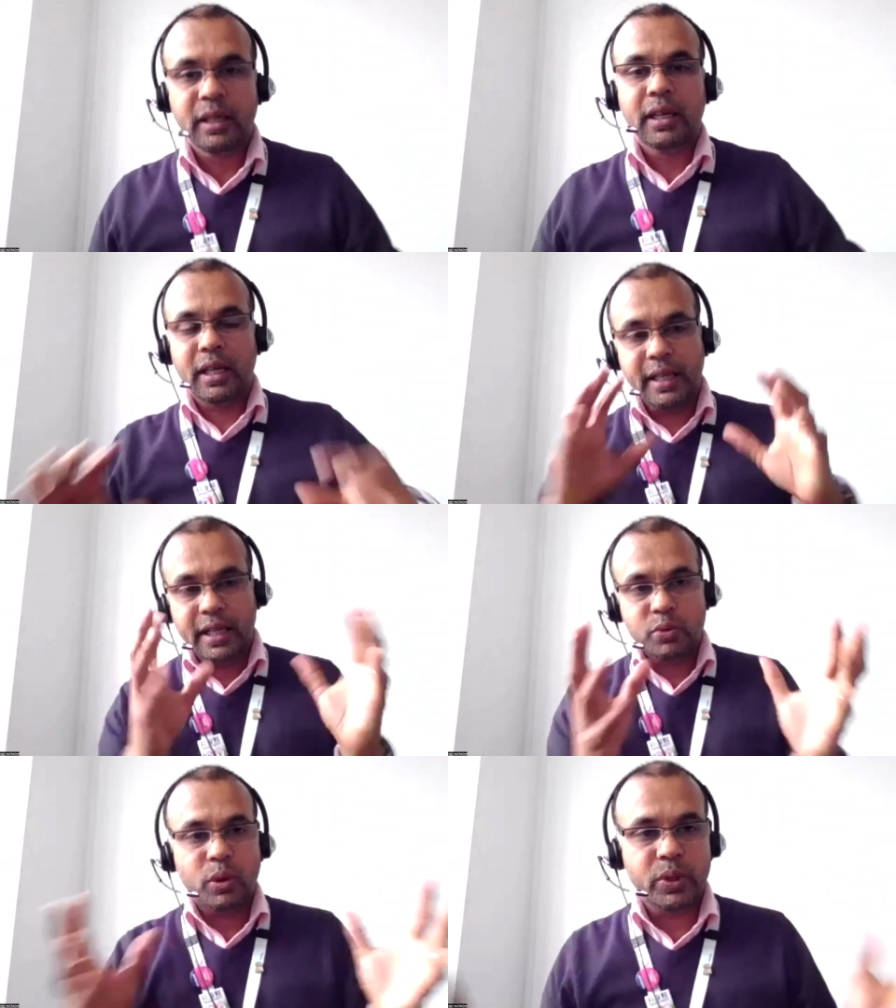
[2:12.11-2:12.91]
And
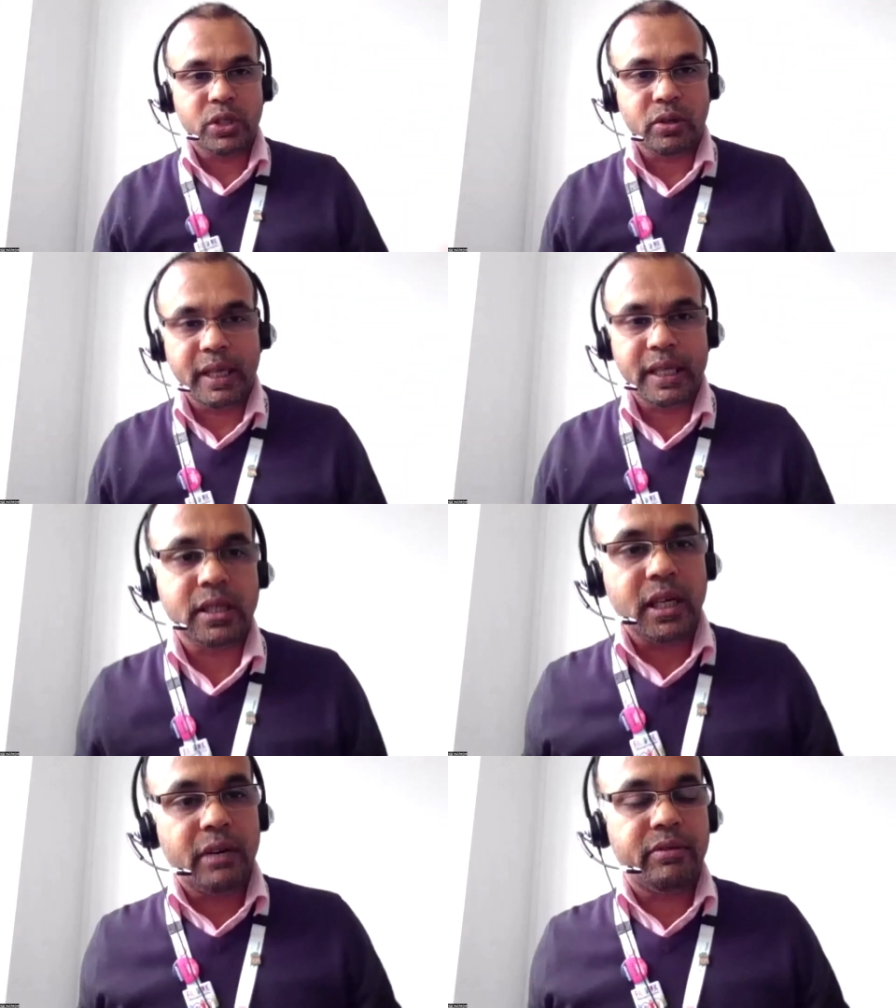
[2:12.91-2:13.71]
that's what we tried to
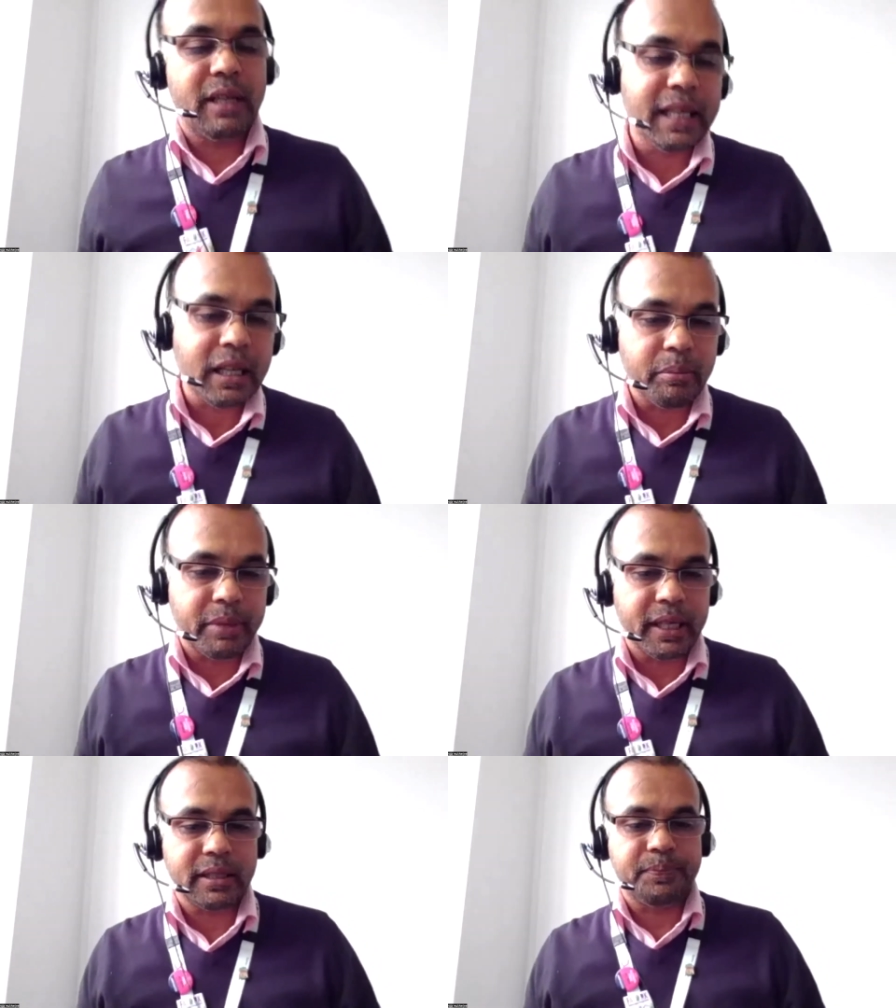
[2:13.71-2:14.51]
cover a little
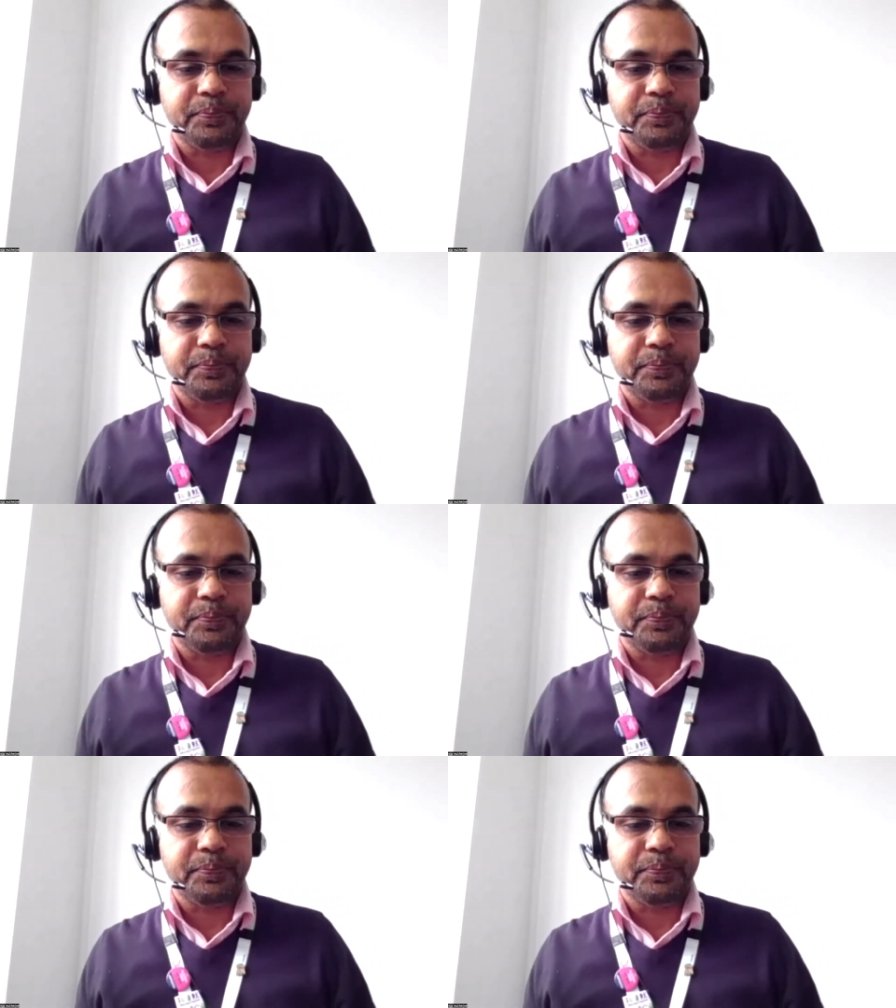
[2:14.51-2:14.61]
bit